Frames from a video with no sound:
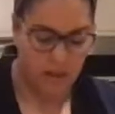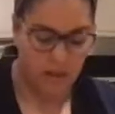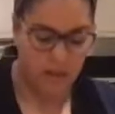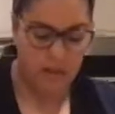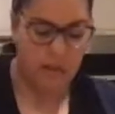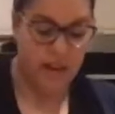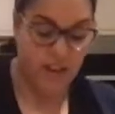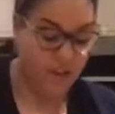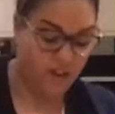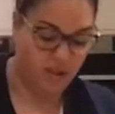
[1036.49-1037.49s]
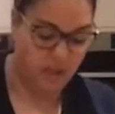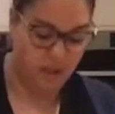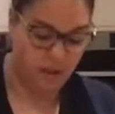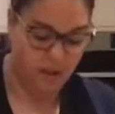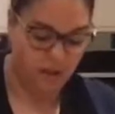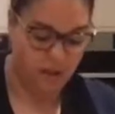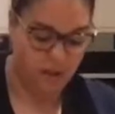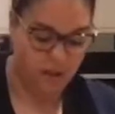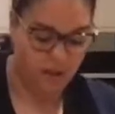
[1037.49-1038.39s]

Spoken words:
Just be patient. Keep going.